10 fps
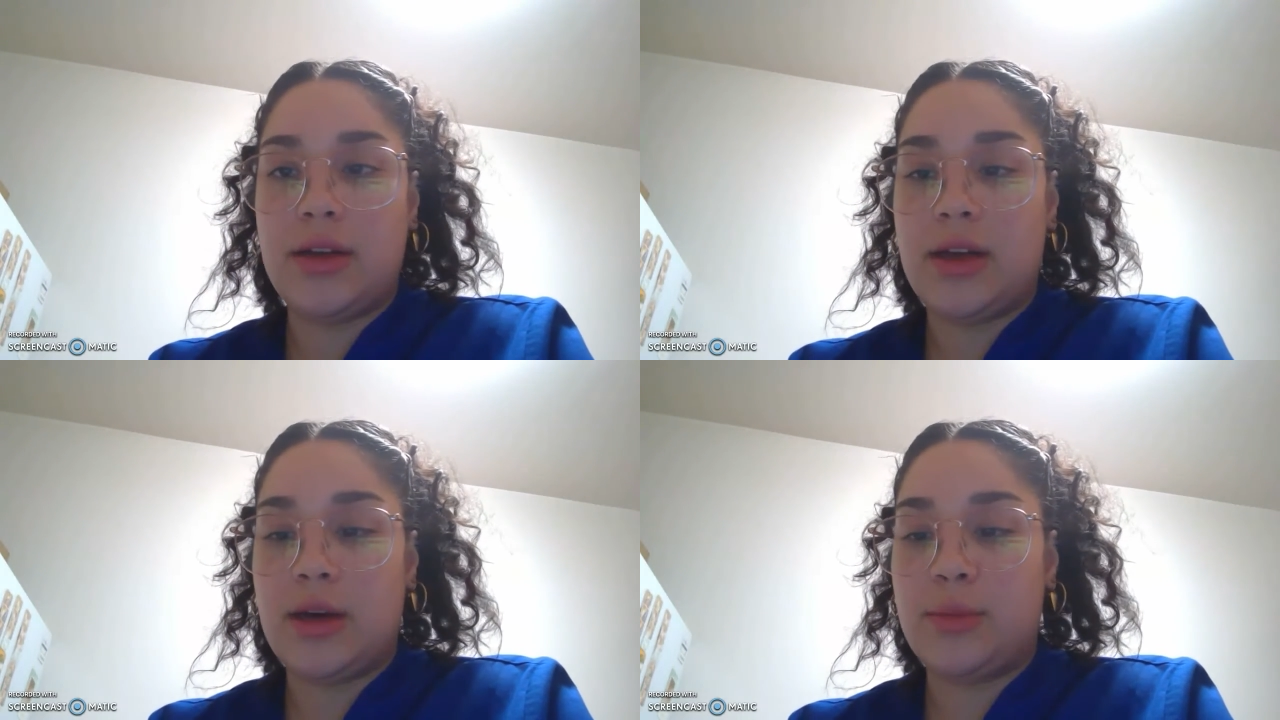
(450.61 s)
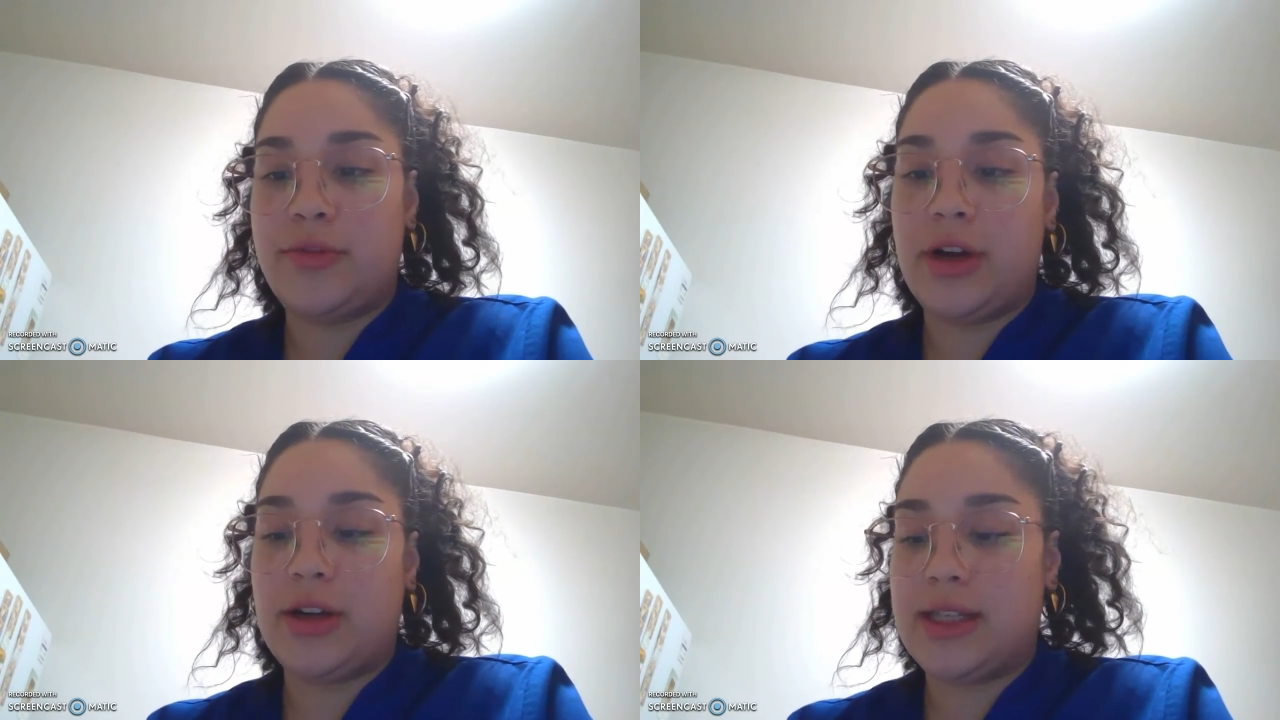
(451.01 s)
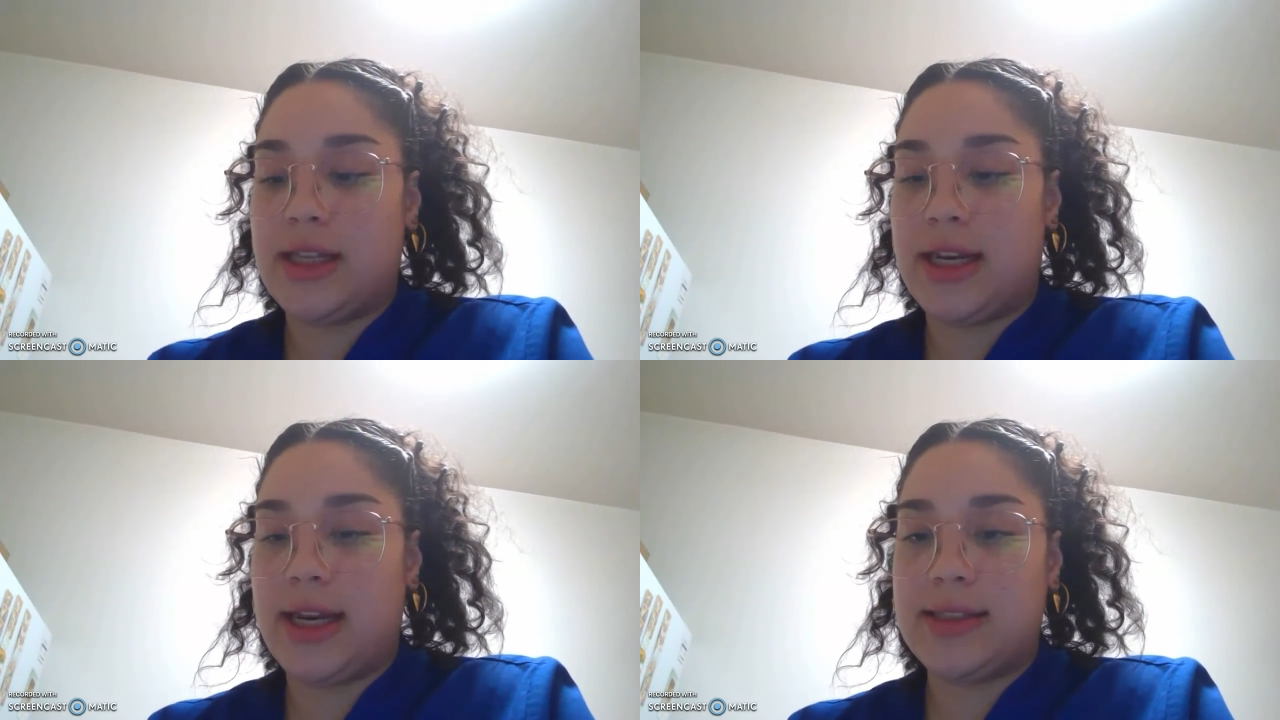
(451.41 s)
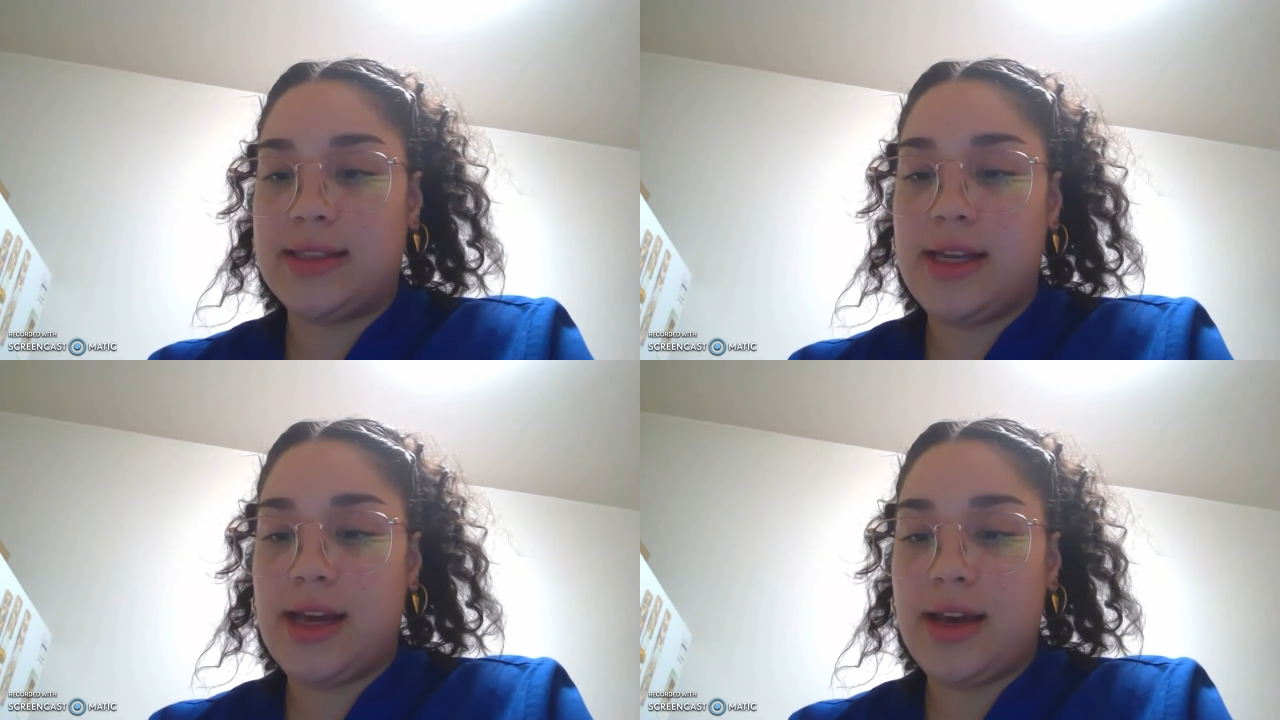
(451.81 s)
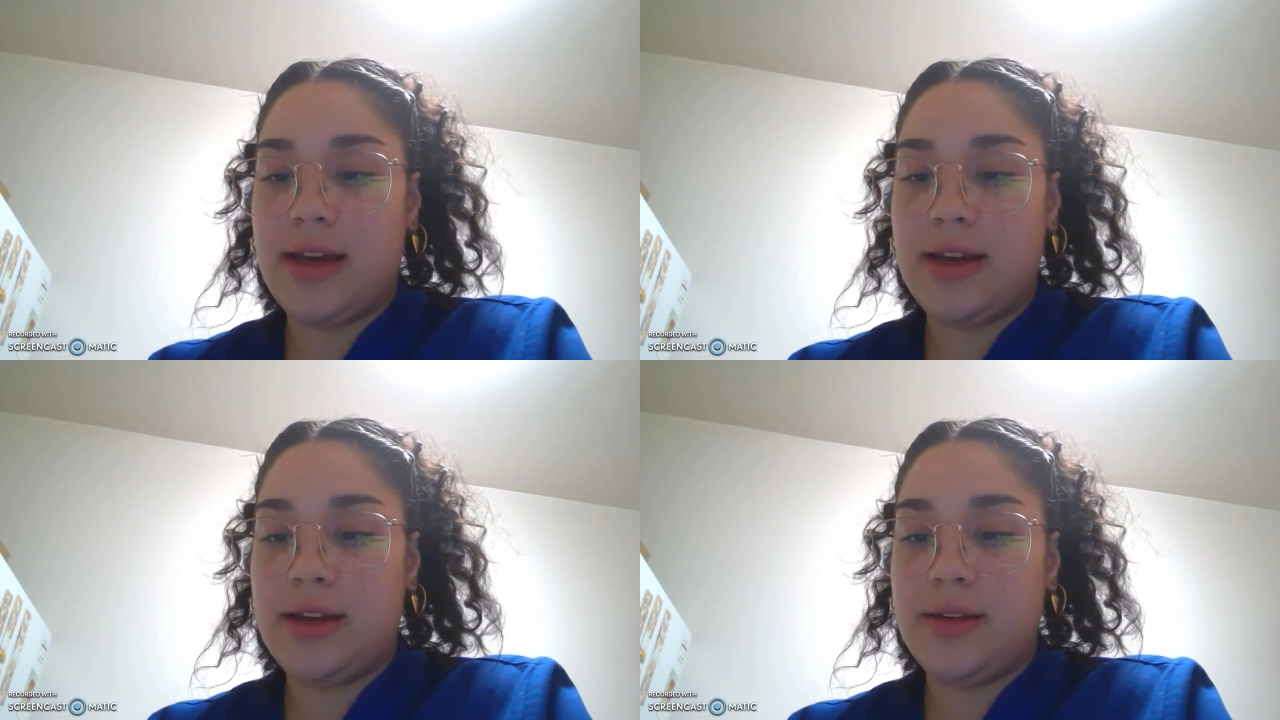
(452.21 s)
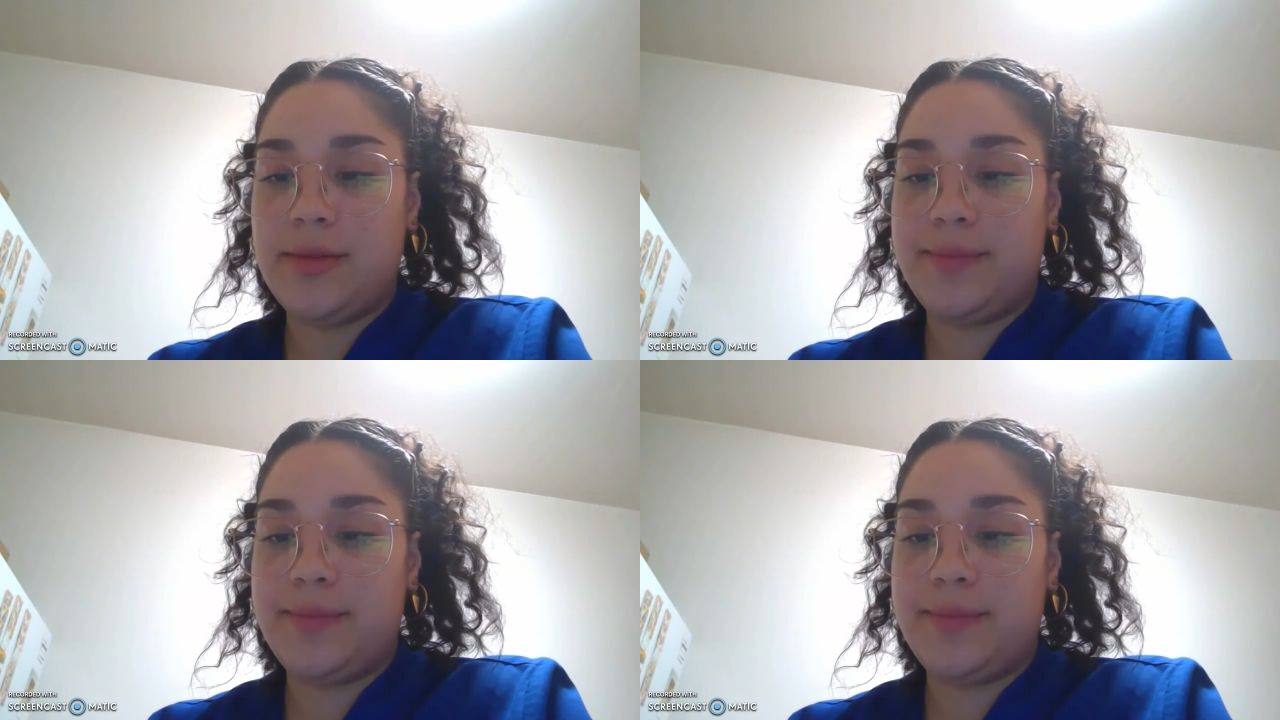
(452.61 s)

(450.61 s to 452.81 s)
Now moving on to the next slide.